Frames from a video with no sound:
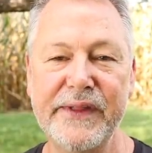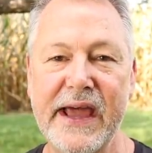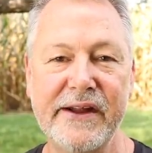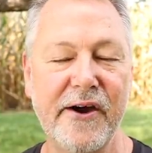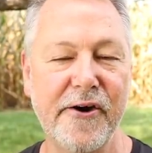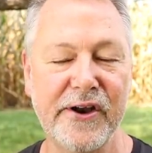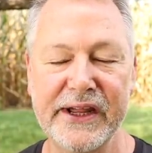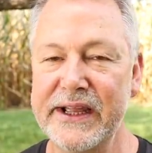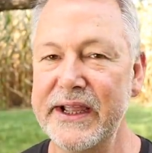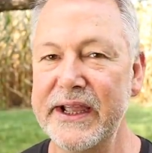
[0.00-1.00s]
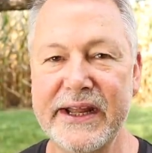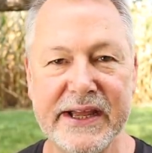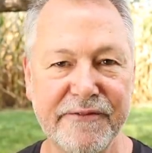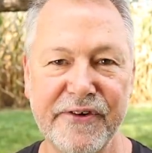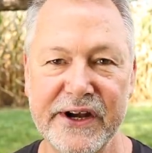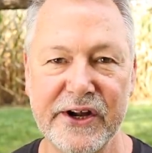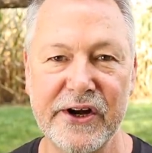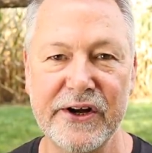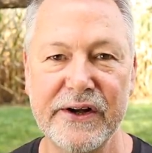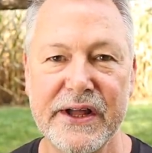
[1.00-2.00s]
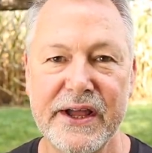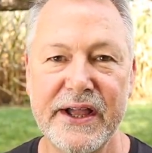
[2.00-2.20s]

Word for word: without hardly any effort at all.